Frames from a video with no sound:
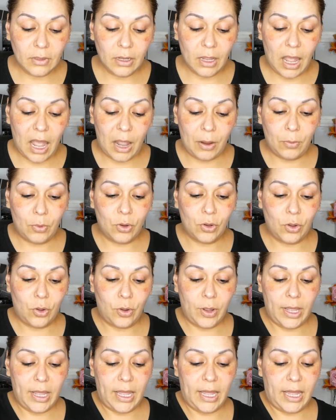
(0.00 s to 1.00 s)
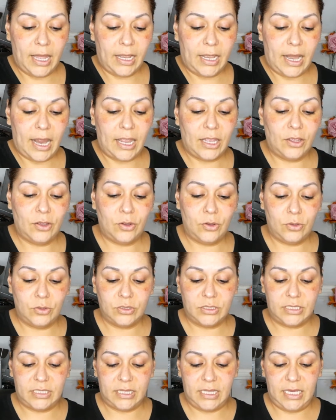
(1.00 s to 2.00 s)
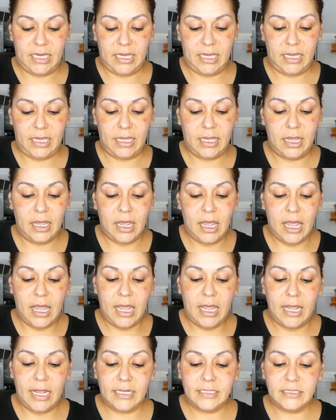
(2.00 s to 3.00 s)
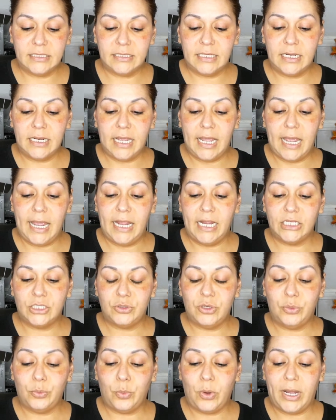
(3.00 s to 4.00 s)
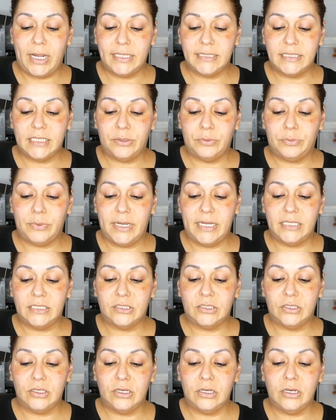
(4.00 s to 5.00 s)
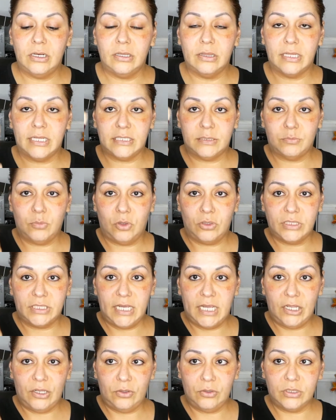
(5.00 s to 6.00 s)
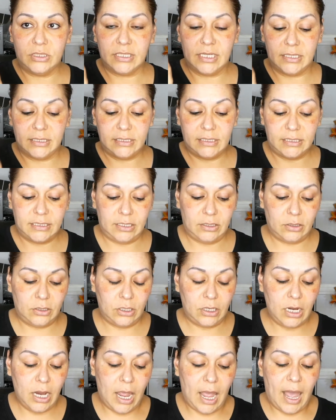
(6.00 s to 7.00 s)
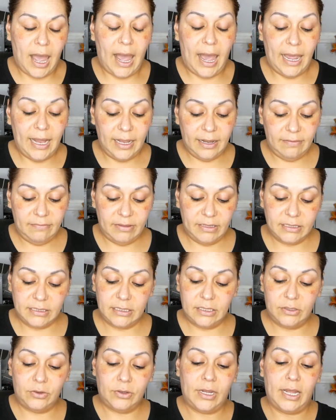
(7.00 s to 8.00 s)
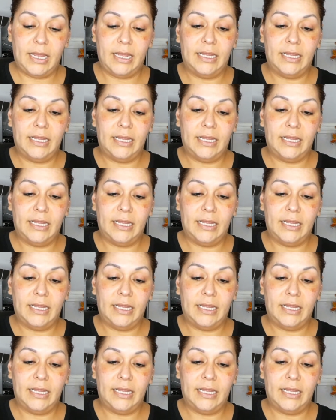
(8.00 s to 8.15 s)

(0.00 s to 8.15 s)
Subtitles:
I will go ahead and use the Instant Age Rewind Eraser, this multi-use concealer. I love this little guy.